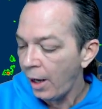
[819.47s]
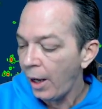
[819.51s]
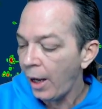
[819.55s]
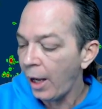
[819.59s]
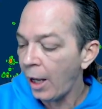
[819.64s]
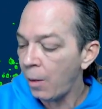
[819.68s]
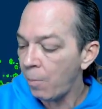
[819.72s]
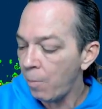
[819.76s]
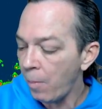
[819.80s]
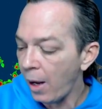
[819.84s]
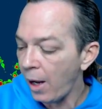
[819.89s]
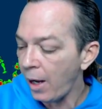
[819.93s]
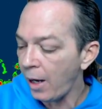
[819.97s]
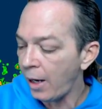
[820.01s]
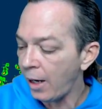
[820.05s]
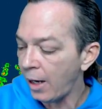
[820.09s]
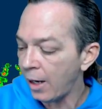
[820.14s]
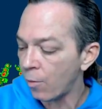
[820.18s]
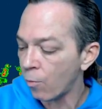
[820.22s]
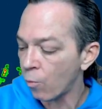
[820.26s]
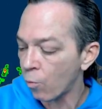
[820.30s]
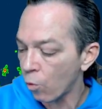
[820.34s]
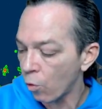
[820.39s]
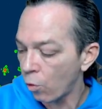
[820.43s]
and made
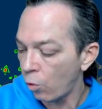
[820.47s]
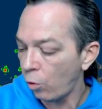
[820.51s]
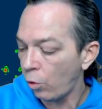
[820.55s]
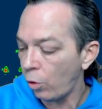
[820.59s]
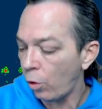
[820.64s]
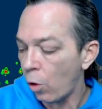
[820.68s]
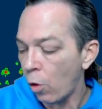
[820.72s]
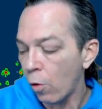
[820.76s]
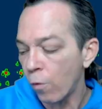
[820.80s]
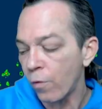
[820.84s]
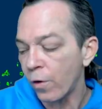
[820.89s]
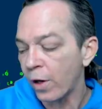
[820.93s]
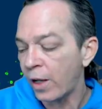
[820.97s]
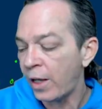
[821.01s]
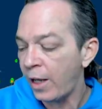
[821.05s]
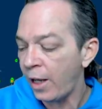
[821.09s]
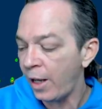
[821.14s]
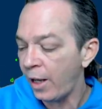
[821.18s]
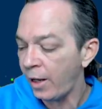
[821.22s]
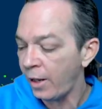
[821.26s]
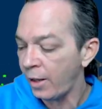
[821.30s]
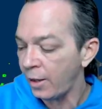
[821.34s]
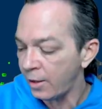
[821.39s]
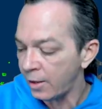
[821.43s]
him rule over
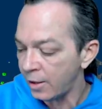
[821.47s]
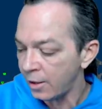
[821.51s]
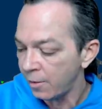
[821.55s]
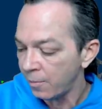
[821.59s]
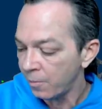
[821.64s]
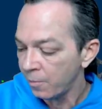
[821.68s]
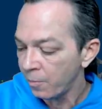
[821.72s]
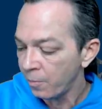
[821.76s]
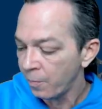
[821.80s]
kings.